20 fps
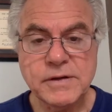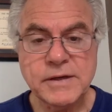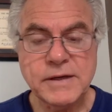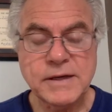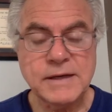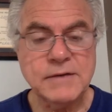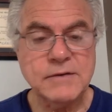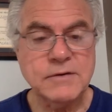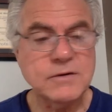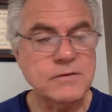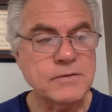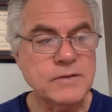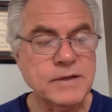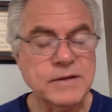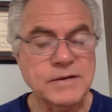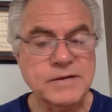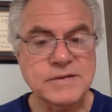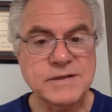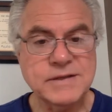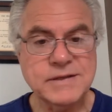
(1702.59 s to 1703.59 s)
and I look
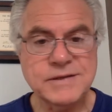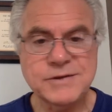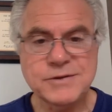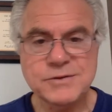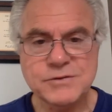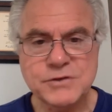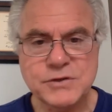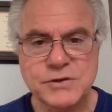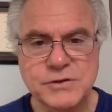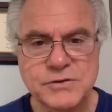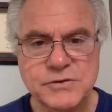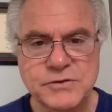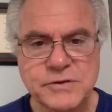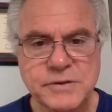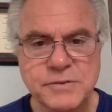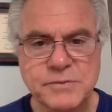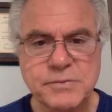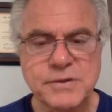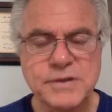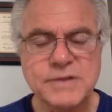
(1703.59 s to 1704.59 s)
around and say, children
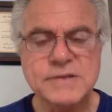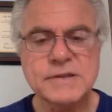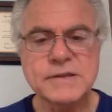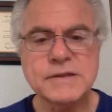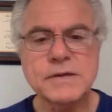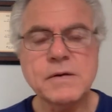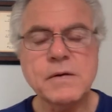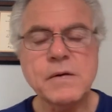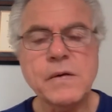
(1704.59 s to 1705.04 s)
are present.